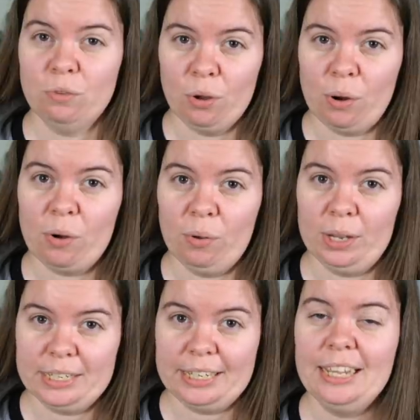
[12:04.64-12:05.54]
know you're
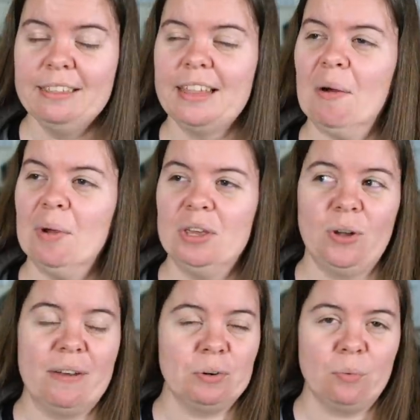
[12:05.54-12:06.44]
going to eat. That way you
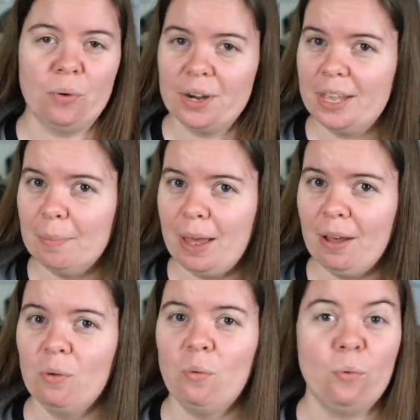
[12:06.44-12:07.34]
don't have to worry
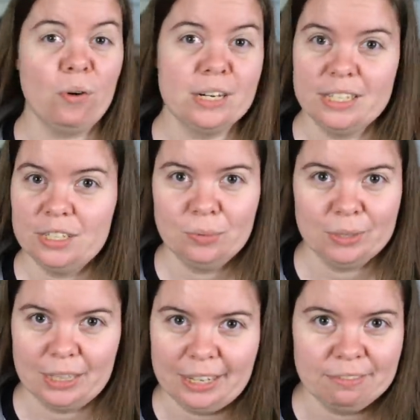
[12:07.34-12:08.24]
about what to do
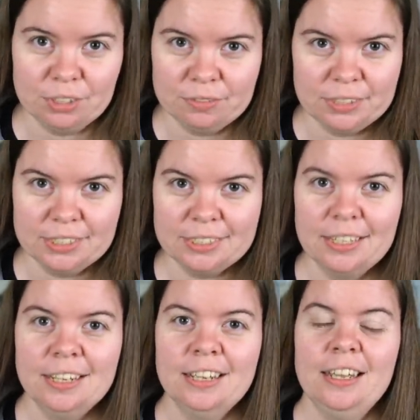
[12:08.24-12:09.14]
with the leftovers.
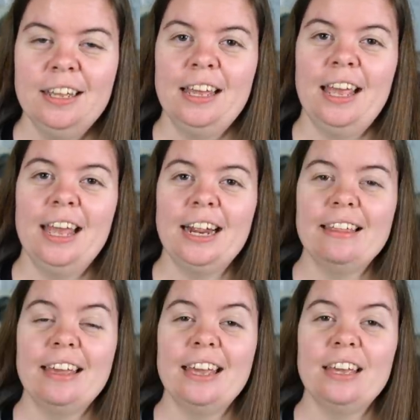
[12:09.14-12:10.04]

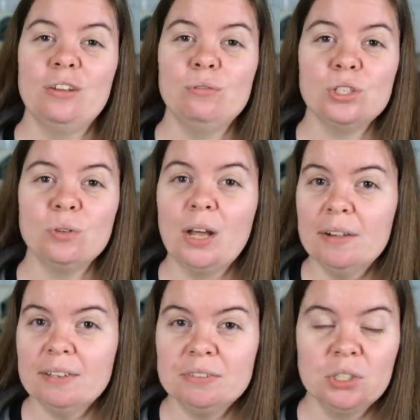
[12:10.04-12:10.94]
Anything you do
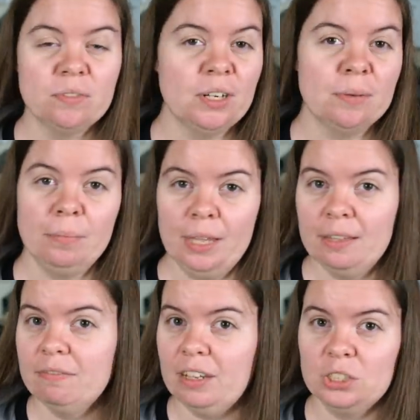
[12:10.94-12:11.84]
have leftover,
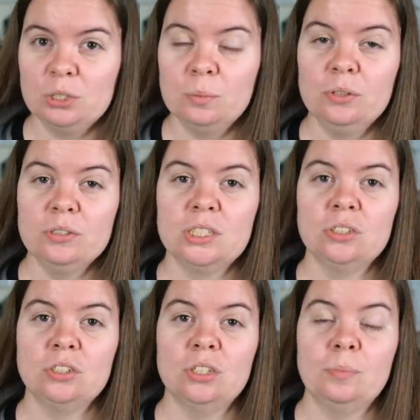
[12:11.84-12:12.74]
meat, vegetables,
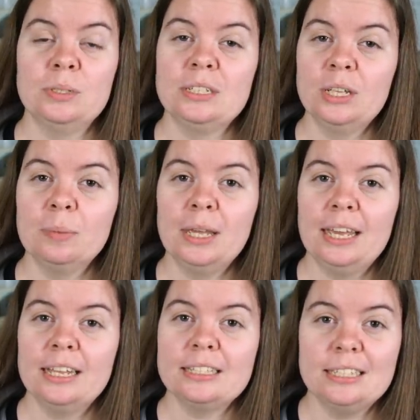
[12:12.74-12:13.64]
should still
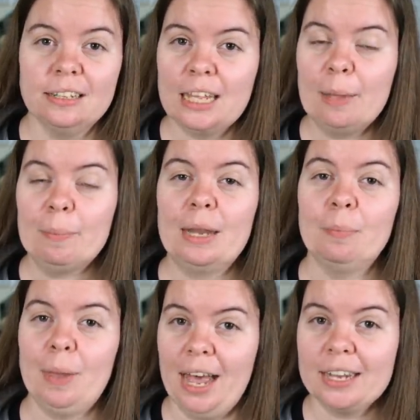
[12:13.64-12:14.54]
be sealed up
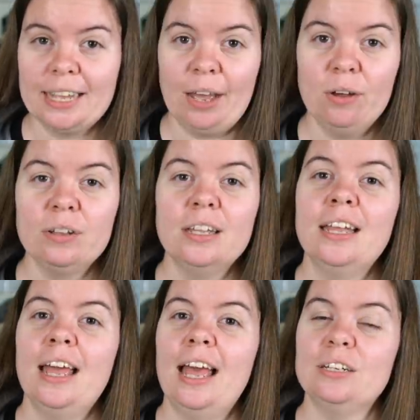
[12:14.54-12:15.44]
and packed out
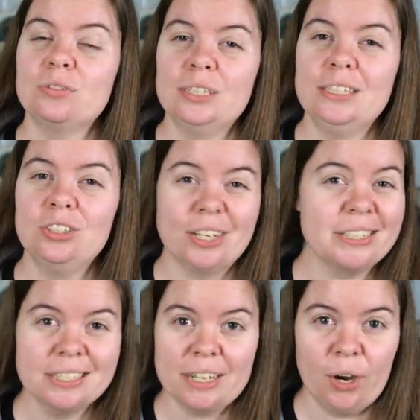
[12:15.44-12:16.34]
and treated
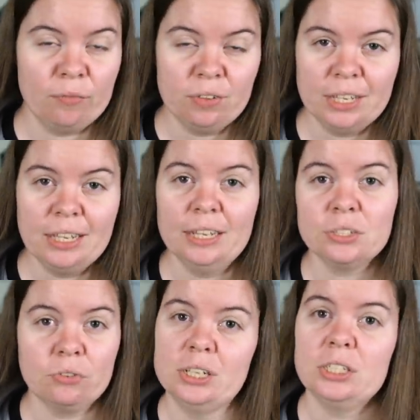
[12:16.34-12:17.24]
just as carefully as
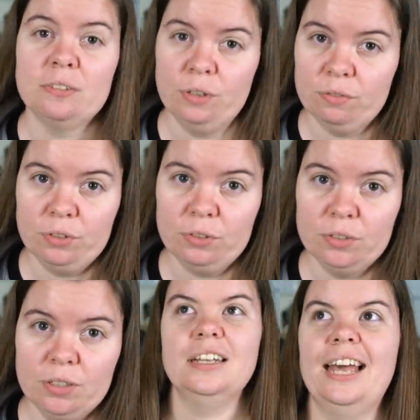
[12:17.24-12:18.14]
the rest of your
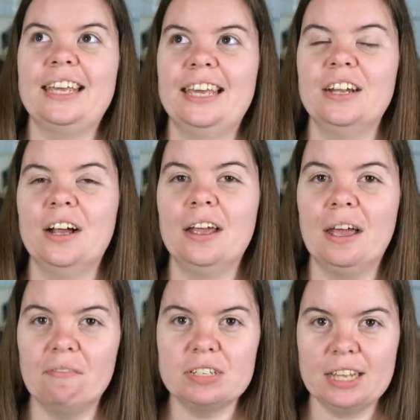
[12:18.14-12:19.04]
food. I cannot
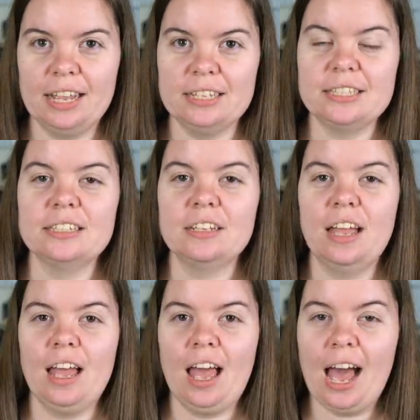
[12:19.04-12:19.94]
emphasize
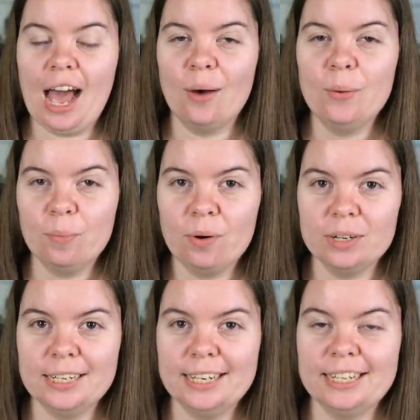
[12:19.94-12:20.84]
how
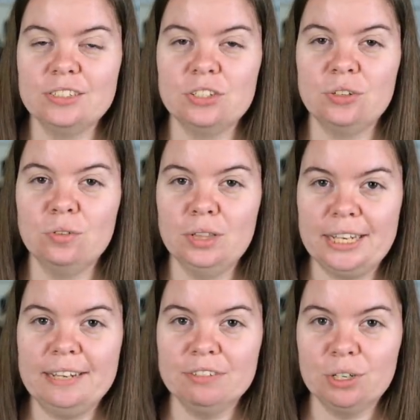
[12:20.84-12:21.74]
important it is to
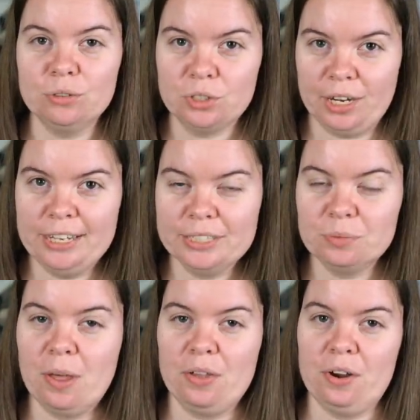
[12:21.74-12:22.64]
leave no
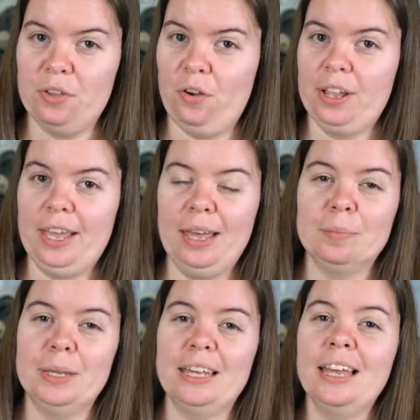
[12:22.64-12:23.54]
trace, whether you're
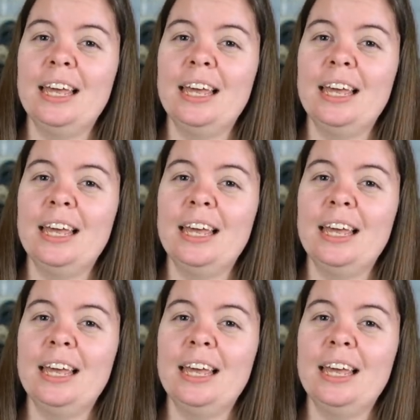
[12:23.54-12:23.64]
camping